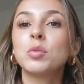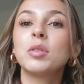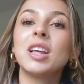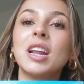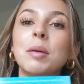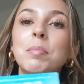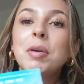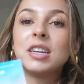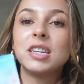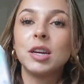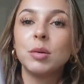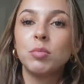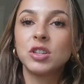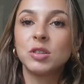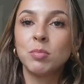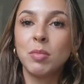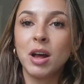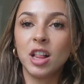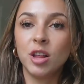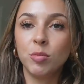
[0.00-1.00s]
one that I picked up was
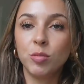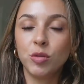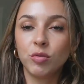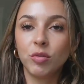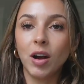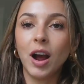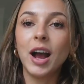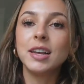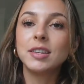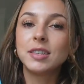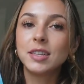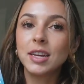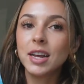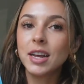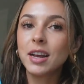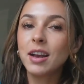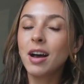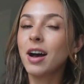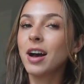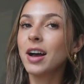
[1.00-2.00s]
Malibu
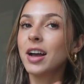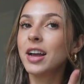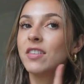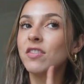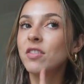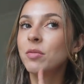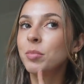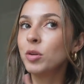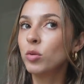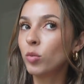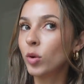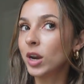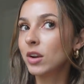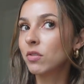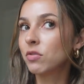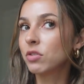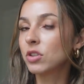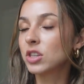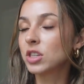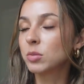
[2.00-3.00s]
Rising. I've been waiting
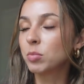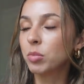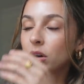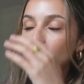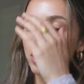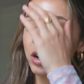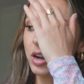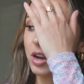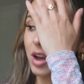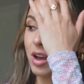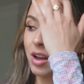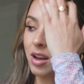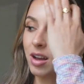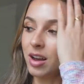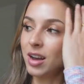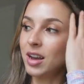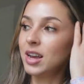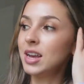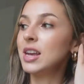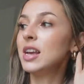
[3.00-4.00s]
for this book.
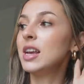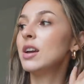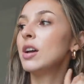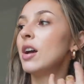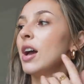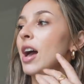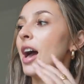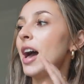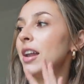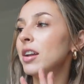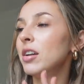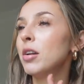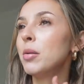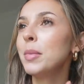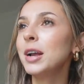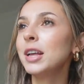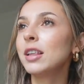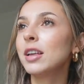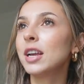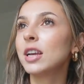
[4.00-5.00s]
I had it on
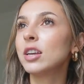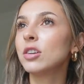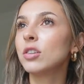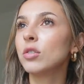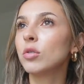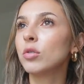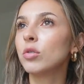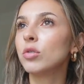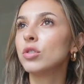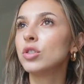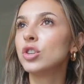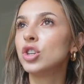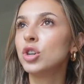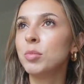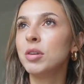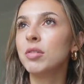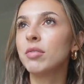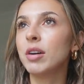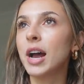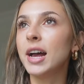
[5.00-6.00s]
my like to
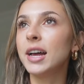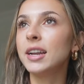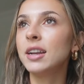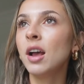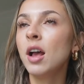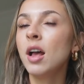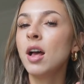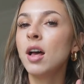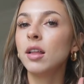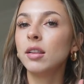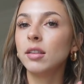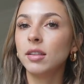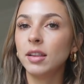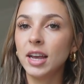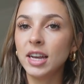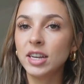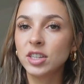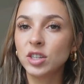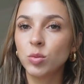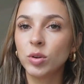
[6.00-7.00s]
be read
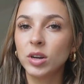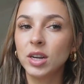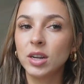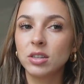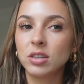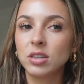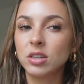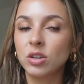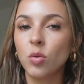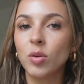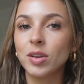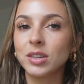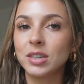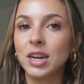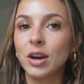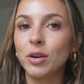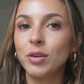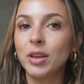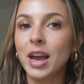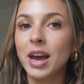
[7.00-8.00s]
list when it still wasn't
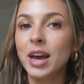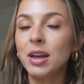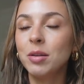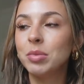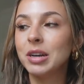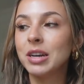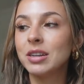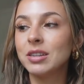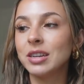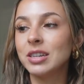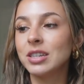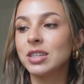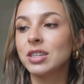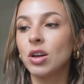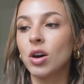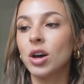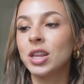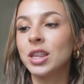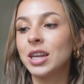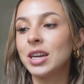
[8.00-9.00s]
out yet because I just
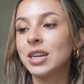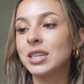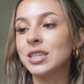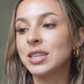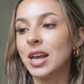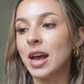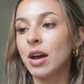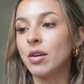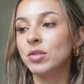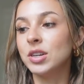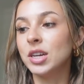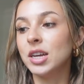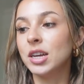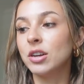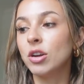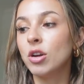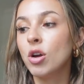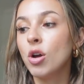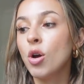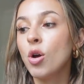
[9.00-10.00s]
thought that it
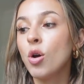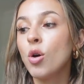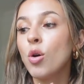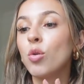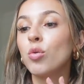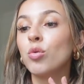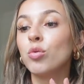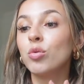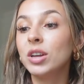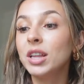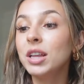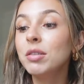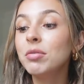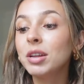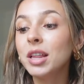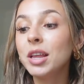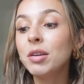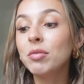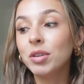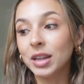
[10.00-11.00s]
sounded really,
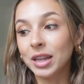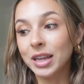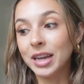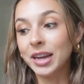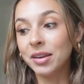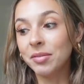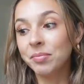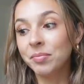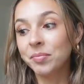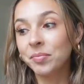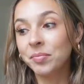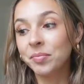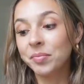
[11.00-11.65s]
really, really